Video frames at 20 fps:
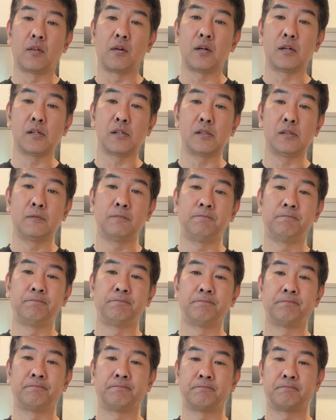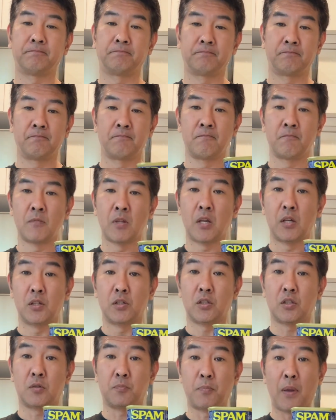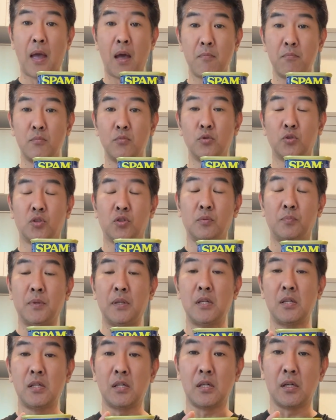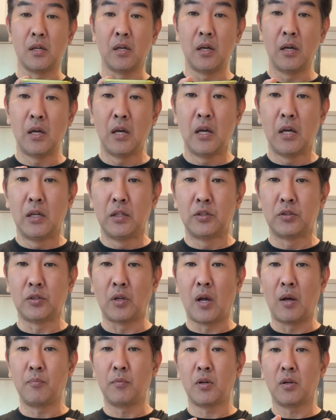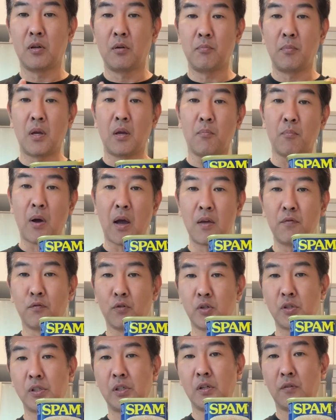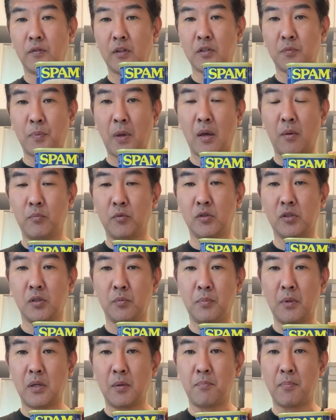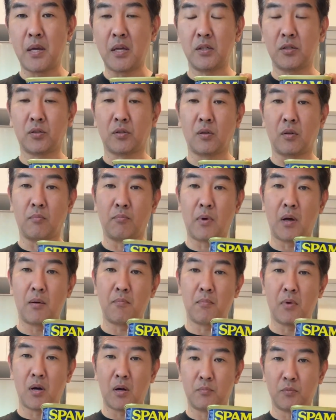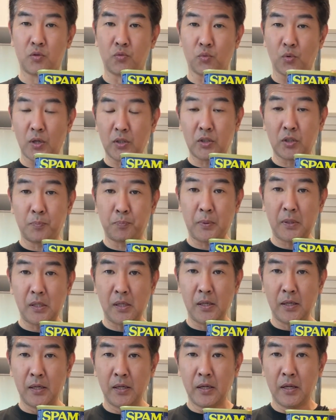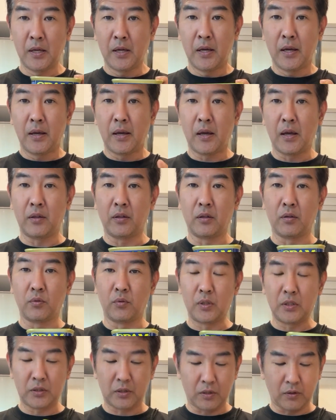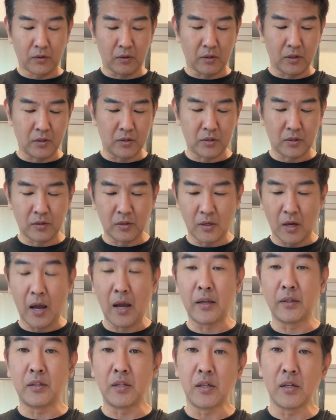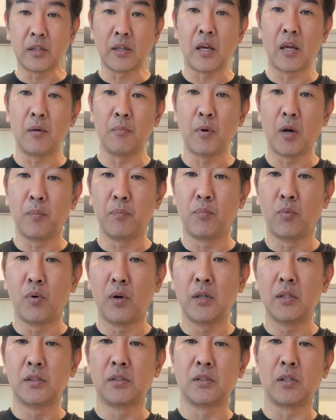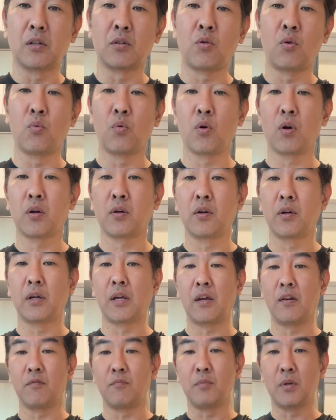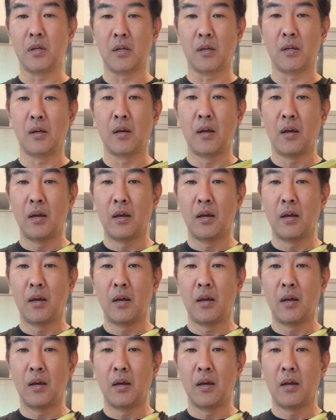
the Spam Musubi. So I'm gonna make my version of the Spam Musubi based on my mom's recipe. And the reason this idea came up was a coworker gave me